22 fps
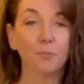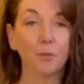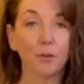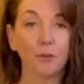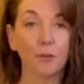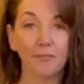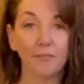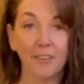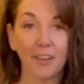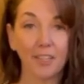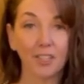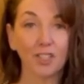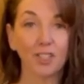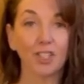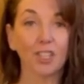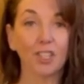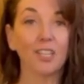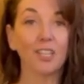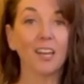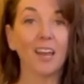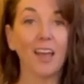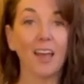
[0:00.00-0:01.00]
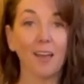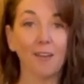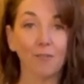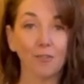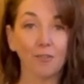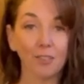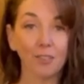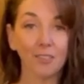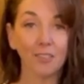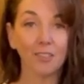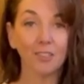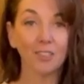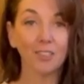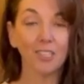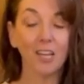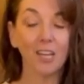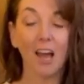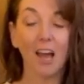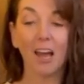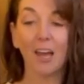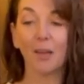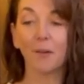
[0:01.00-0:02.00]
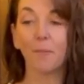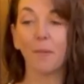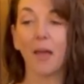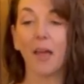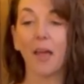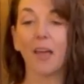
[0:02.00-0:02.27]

perfection every single time.